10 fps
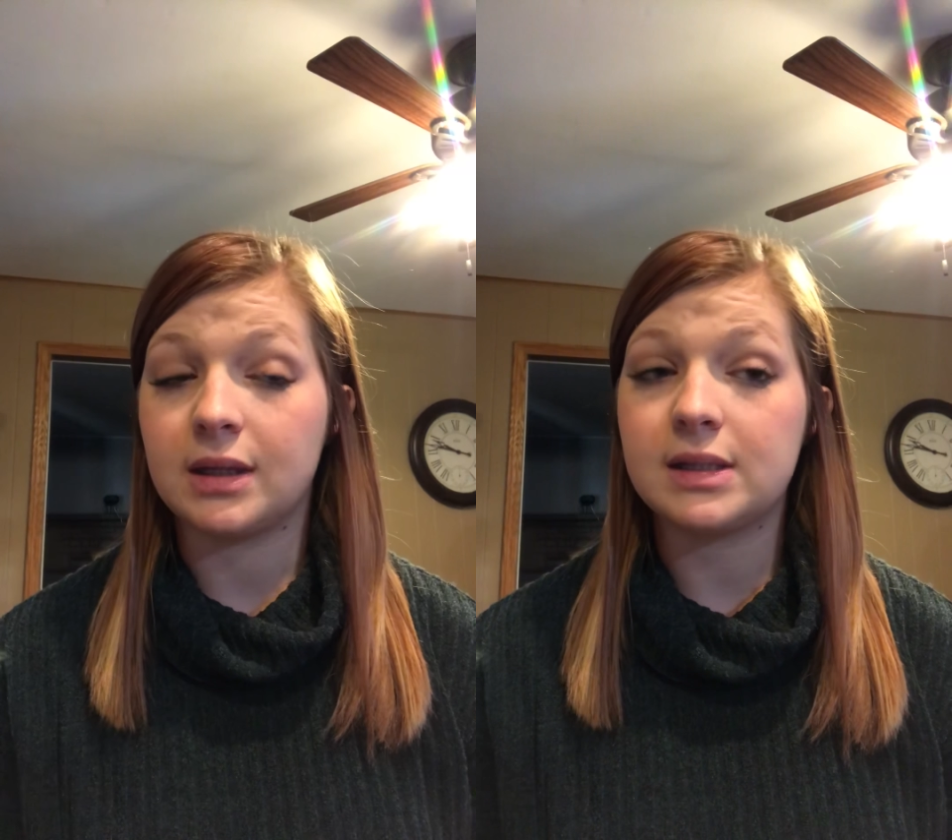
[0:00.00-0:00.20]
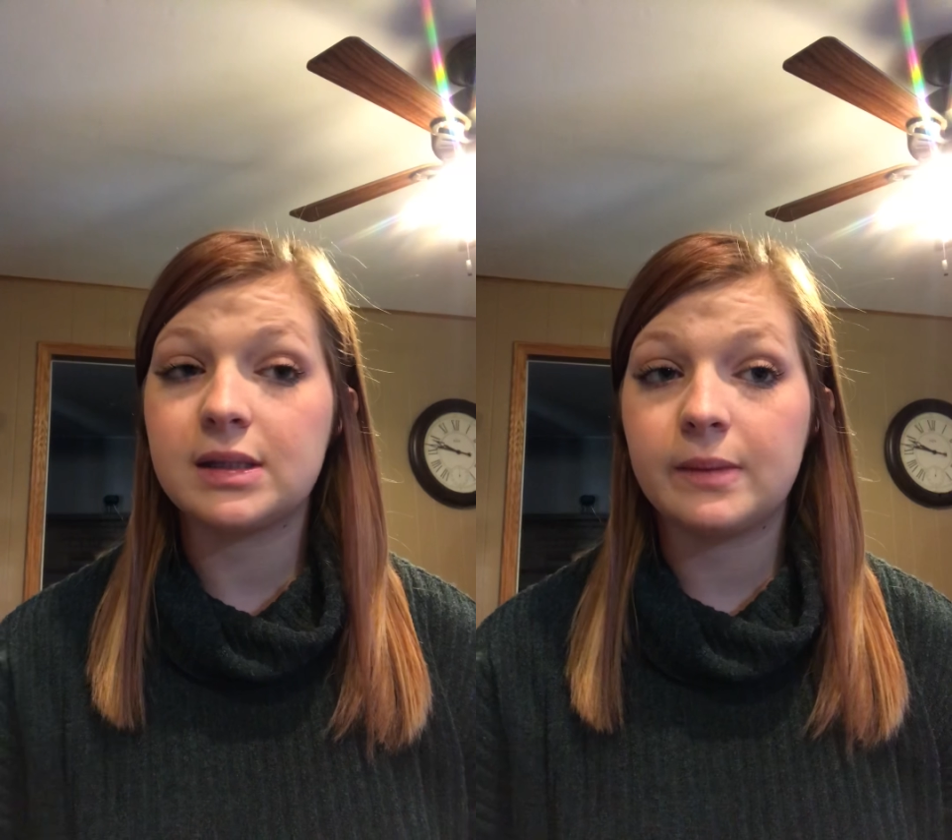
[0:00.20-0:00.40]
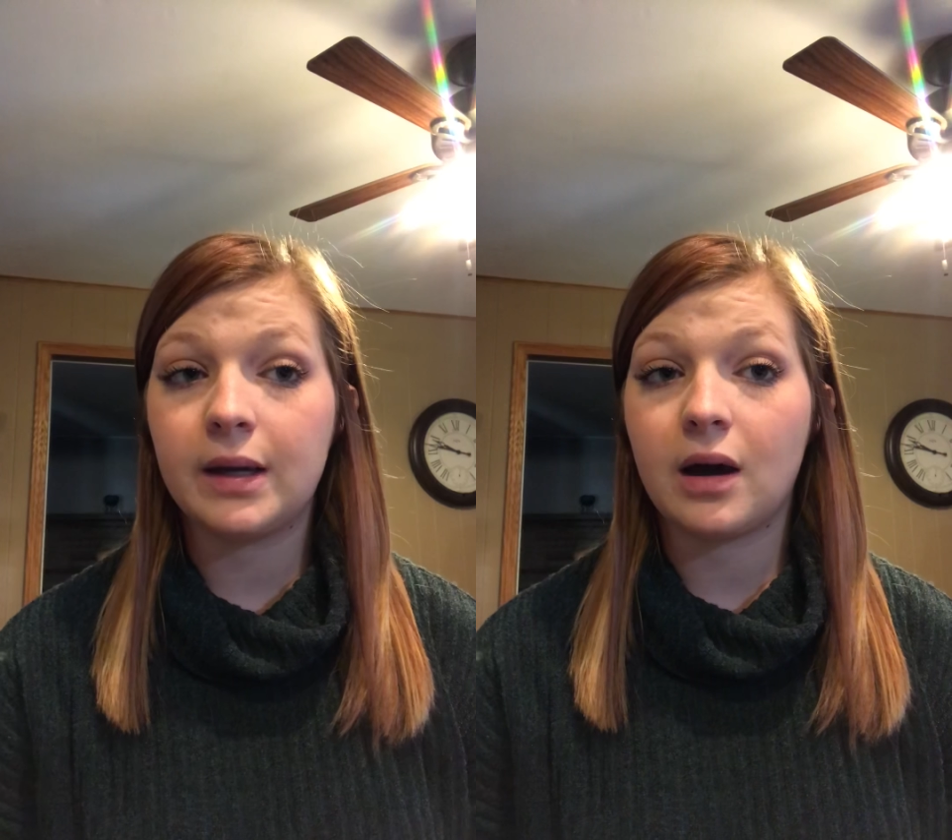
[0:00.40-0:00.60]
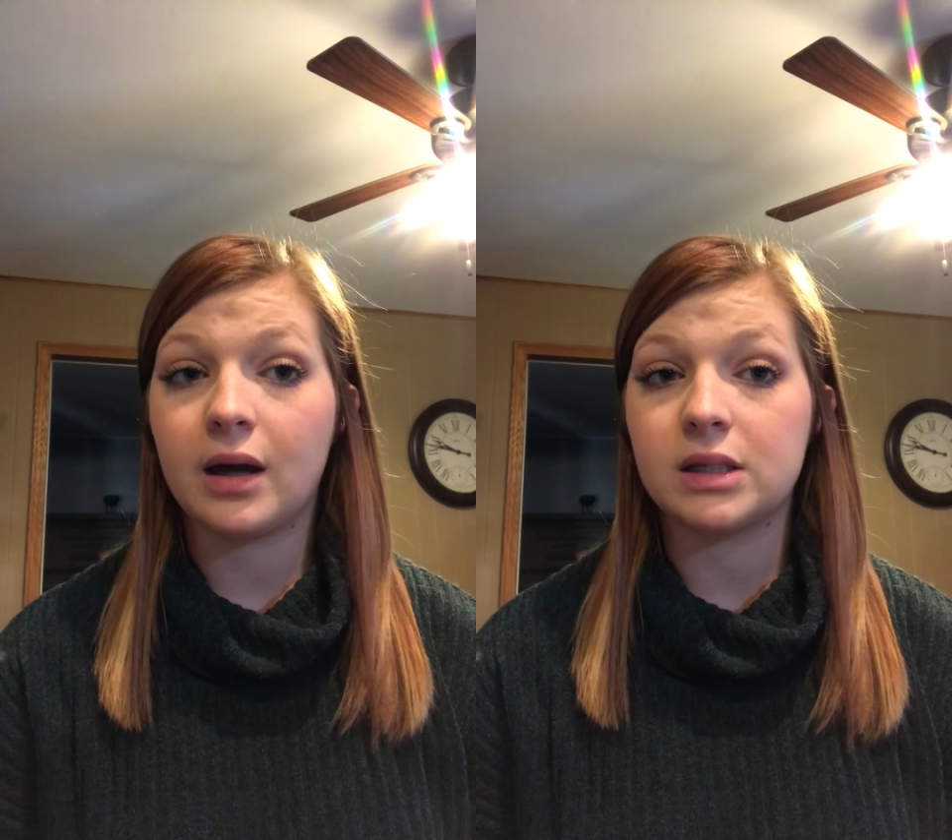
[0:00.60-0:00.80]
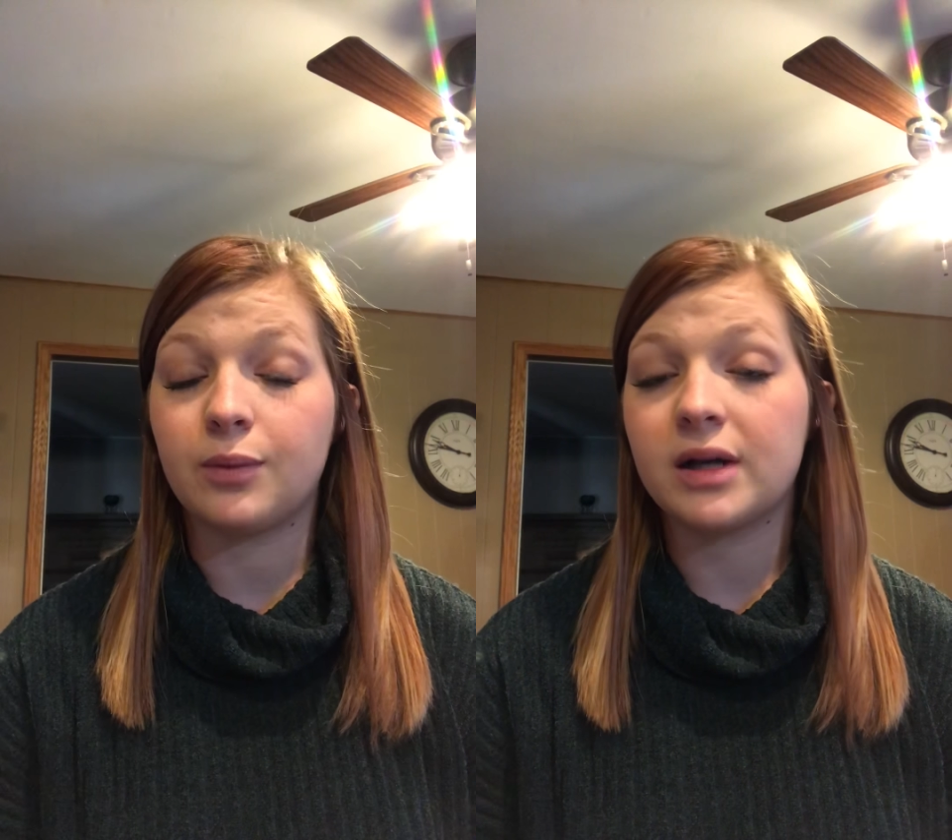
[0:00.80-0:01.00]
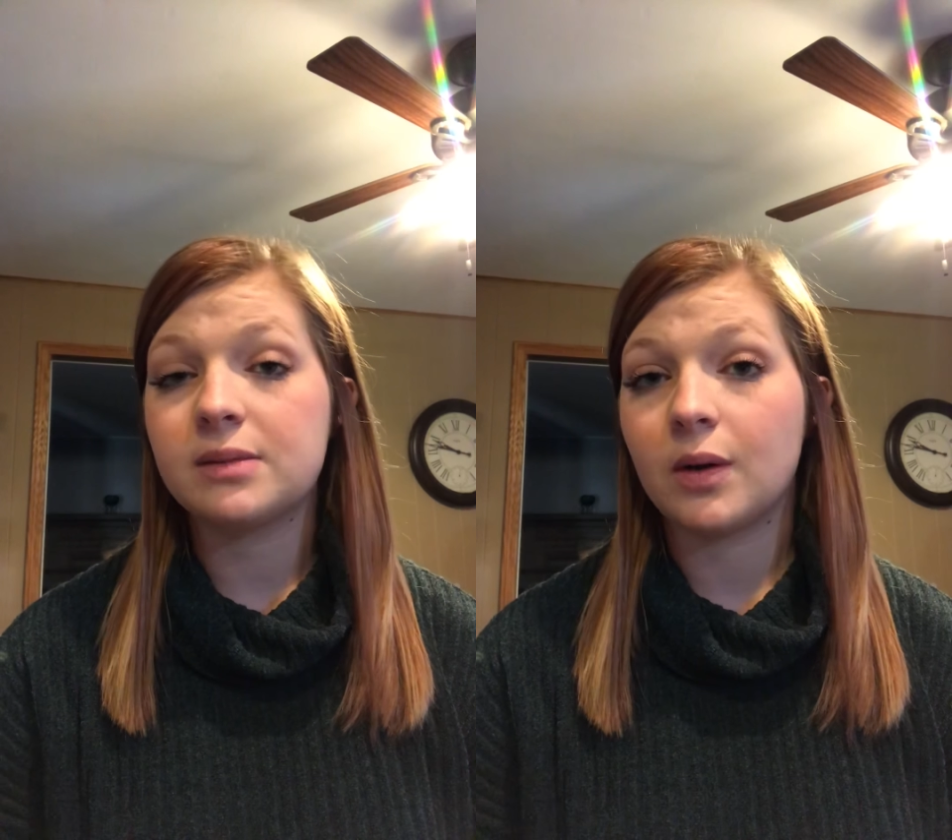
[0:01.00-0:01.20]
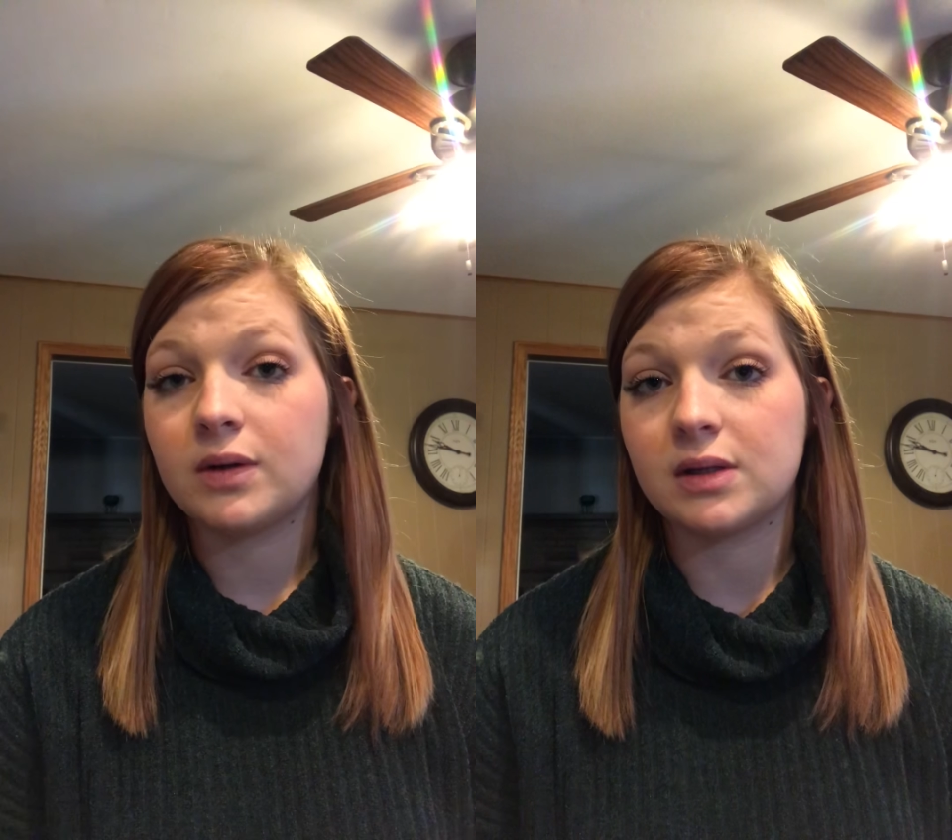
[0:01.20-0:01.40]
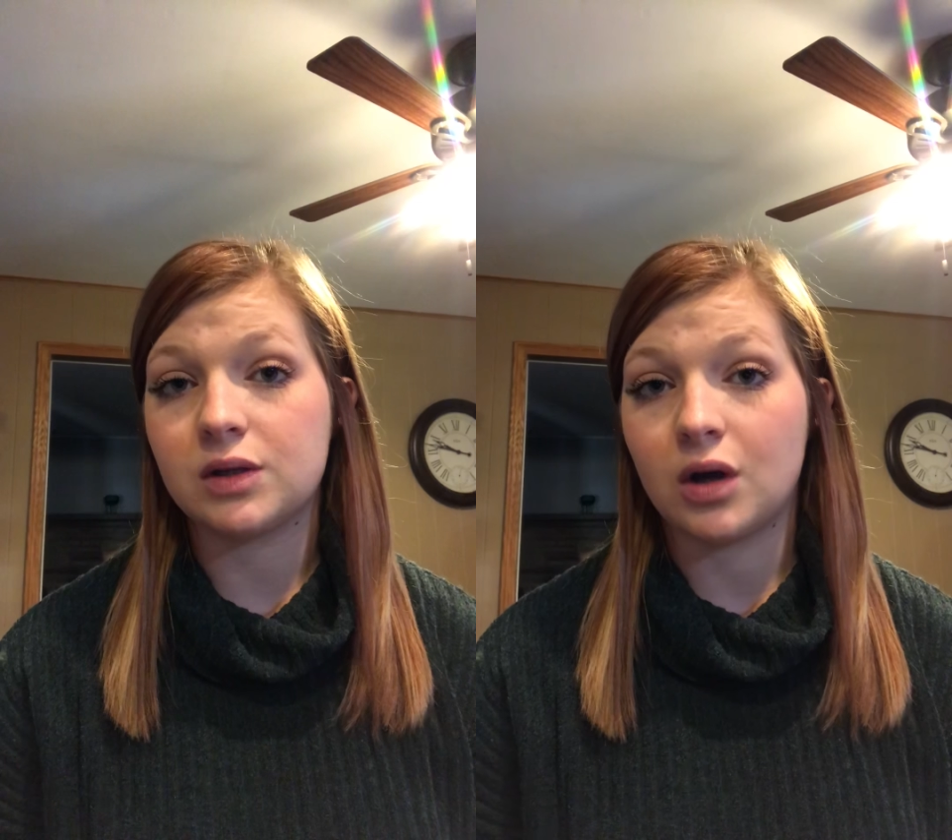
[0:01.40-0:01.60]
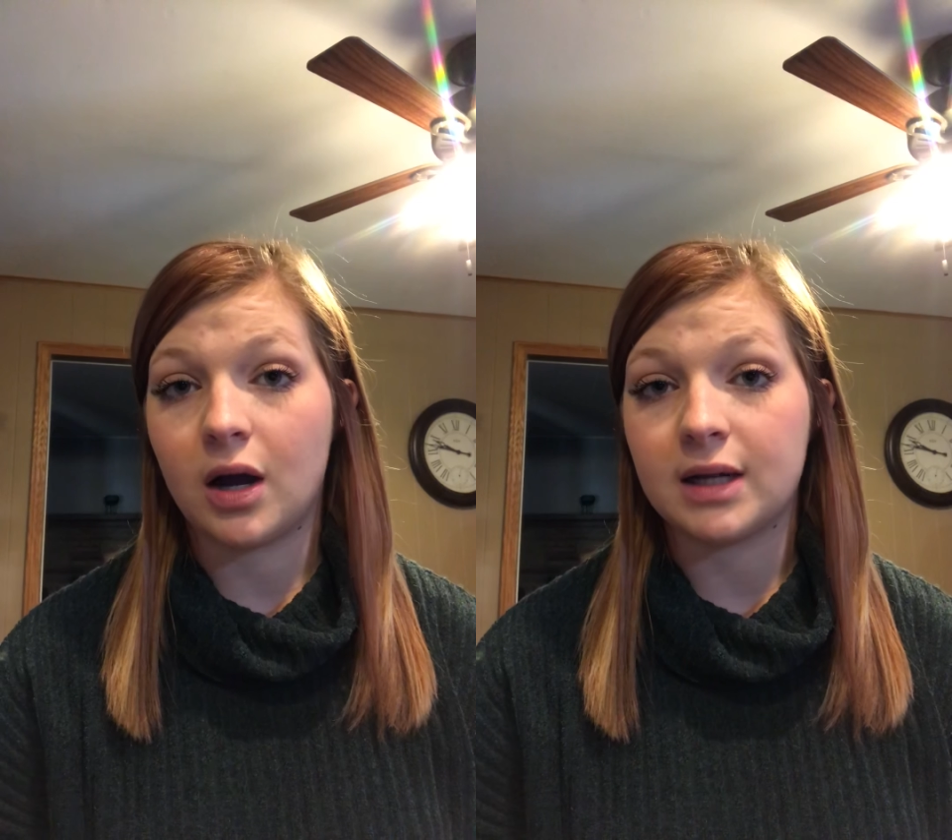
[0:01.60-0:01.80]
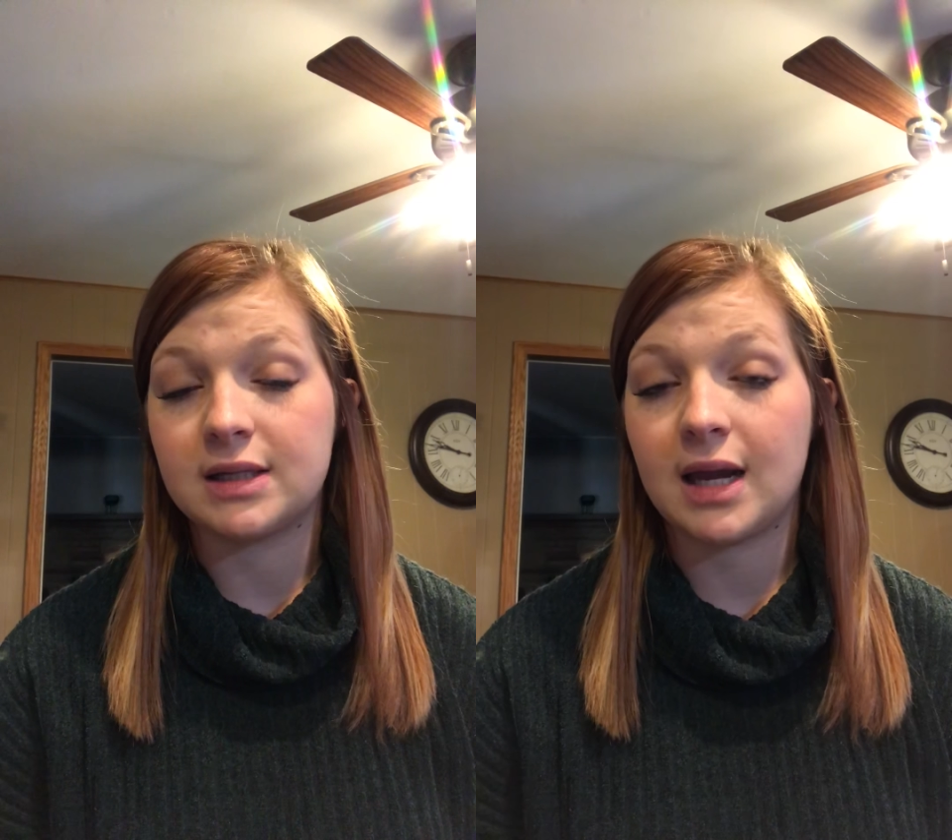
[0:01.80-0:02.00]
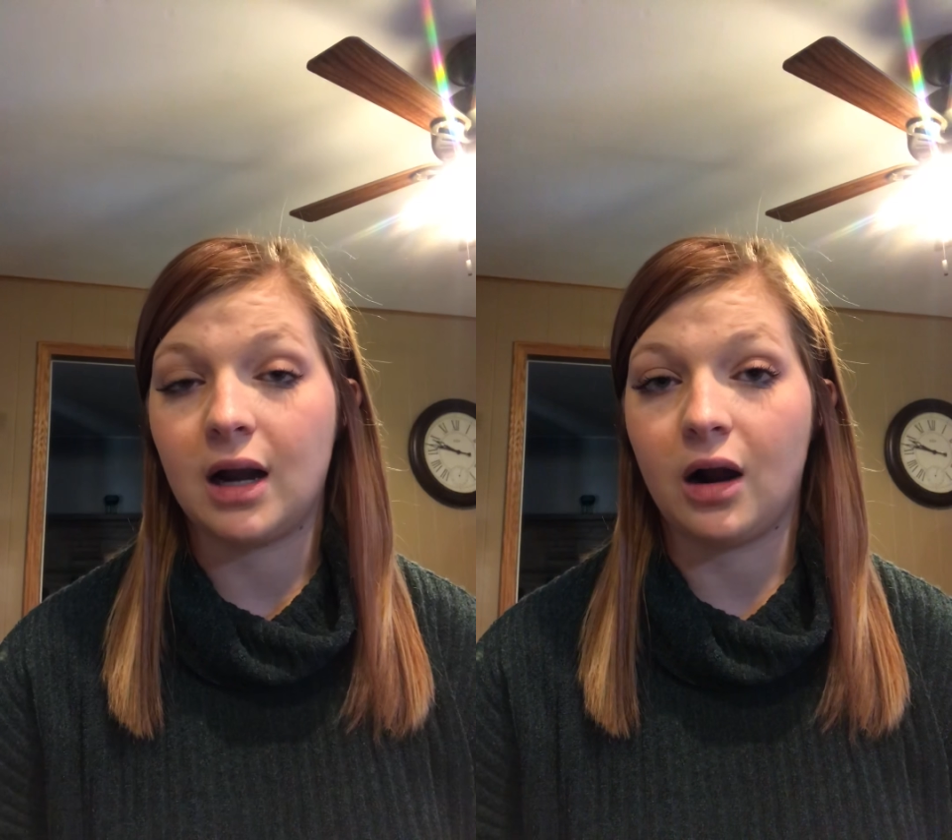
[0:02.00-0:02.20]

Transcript: This is because breast milk does not contain